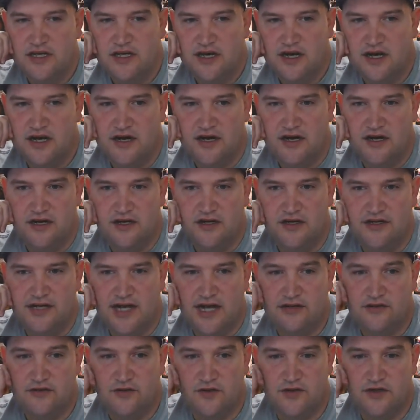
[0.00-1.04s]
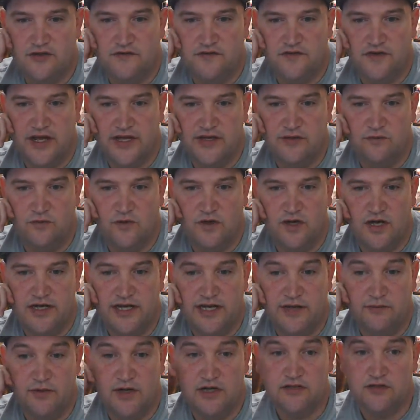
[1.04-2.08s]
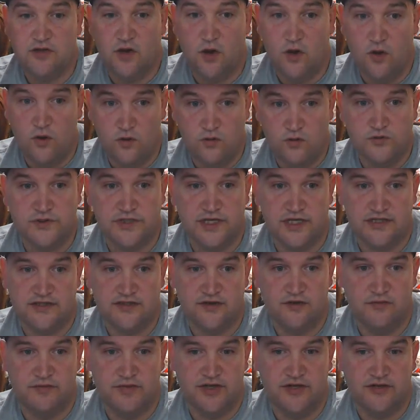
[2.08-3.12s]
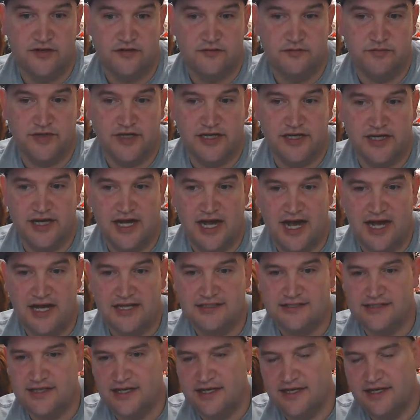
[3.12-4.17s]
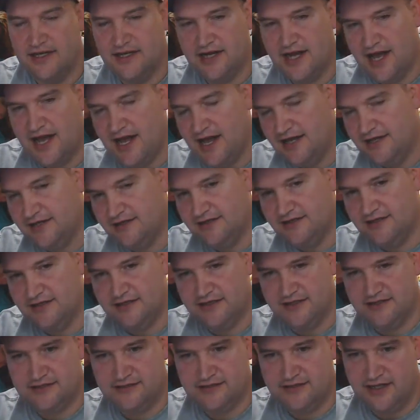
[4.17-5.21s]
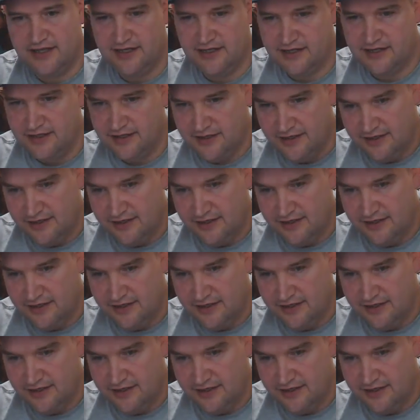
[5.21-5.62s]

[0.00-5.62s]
not doing the Flight 1, he wanted the whole Schizo build, but I said I had to do this, like,